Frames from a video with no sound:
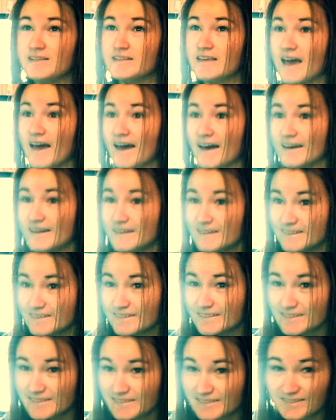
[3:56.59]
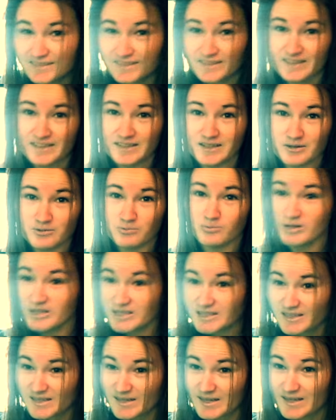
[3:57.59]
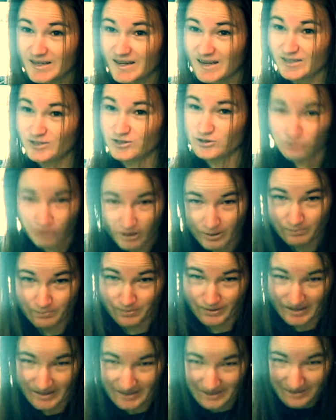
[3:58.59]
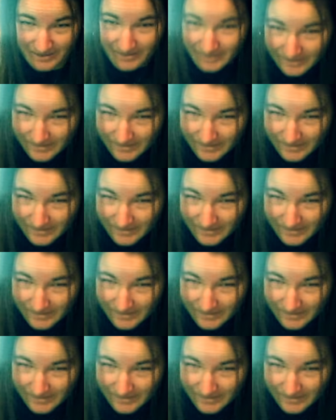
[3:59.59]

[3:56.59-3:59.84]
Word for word: yeah, we need Trump in.